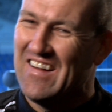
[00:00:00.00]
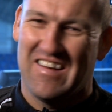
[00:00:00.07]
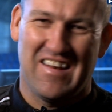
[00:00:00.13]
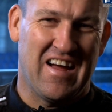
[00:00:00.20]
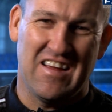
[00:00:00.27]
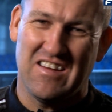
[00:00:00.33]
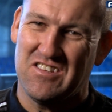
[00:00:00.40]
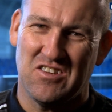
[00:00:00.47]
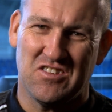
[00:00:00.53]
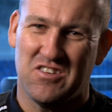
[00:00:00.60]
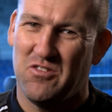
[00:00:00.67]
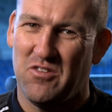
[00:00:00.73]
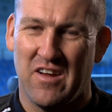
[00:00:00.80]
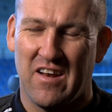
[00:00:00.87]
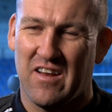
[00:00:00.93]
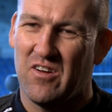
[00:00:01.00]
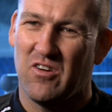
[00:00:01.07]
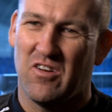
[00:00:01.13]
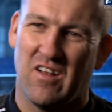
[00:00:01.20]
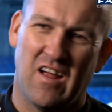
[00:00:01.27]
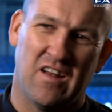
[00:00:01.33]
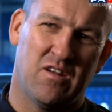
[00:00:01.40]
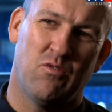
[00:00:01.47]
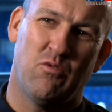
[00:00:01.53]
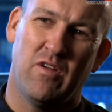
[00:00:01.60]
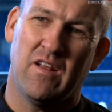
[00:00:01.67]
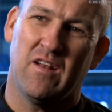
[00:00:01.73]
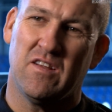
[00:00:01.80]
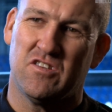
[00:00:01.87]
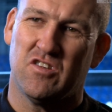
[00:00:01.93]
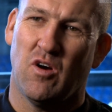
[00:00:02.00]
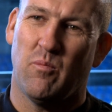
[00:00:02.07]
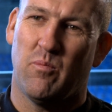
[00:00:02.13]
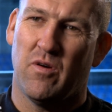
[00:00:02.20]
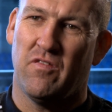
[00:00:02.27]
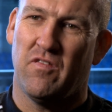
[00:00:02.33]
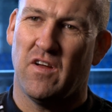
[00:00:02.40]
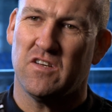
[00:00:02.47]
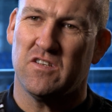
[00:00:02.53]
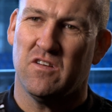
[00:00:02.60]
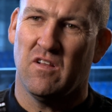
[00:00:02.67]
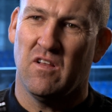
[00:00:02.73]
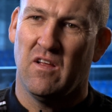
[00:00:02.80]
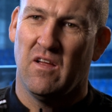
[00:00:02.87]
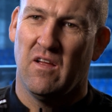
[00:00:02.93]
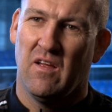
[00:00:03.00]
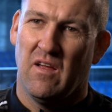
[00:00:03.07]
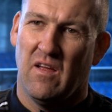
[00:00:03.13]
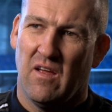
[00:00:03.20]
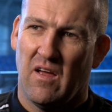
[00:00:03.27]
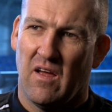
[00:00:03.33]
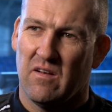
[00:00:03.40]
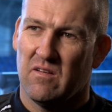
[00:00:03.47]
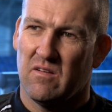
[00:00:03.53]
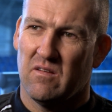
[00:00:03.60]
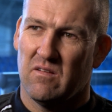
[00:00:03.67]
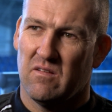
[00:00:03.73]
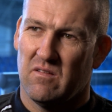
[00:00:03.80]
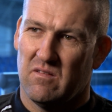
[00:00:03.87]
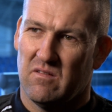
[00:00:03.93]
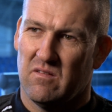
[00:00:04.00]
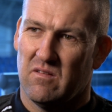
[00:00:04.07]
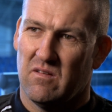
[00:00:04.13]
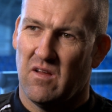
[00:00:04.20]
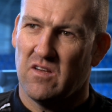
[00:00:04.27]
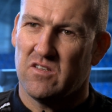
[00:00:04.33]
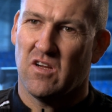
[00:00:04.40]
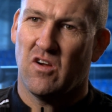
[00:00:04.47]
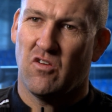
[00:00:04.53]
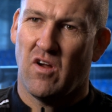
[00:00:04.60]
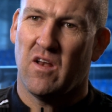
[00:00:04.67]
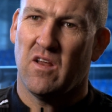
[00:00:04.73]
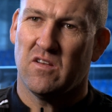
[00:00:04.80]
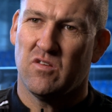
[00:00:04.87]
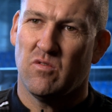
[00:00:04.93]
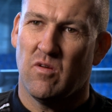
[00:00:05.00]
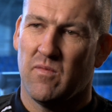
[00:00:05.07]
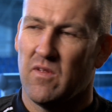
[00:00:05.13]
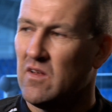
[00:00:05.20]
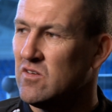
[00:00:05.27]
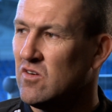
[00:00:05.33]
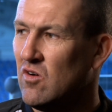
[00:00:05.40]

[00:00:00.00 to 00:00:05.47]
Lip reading: No, he's just a really good lad, a really top professional, and it's a credit to him that he's